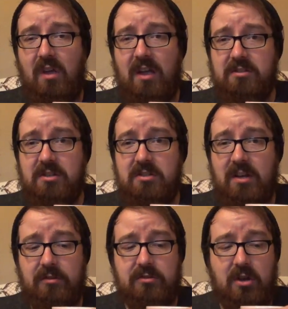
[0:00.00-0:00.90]
as it
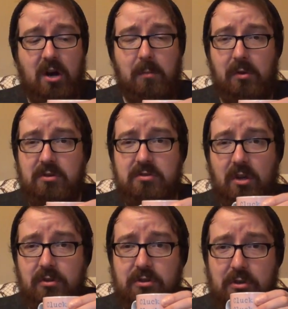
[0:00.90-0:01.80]
stands normally it's
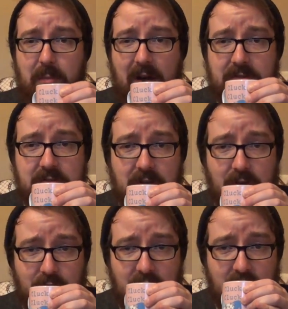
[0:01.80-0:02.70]
not too bad at
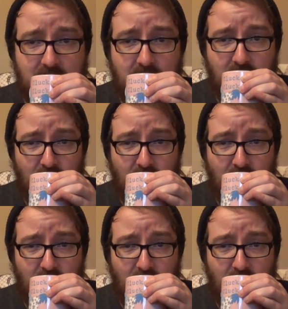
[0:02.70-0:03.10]
all really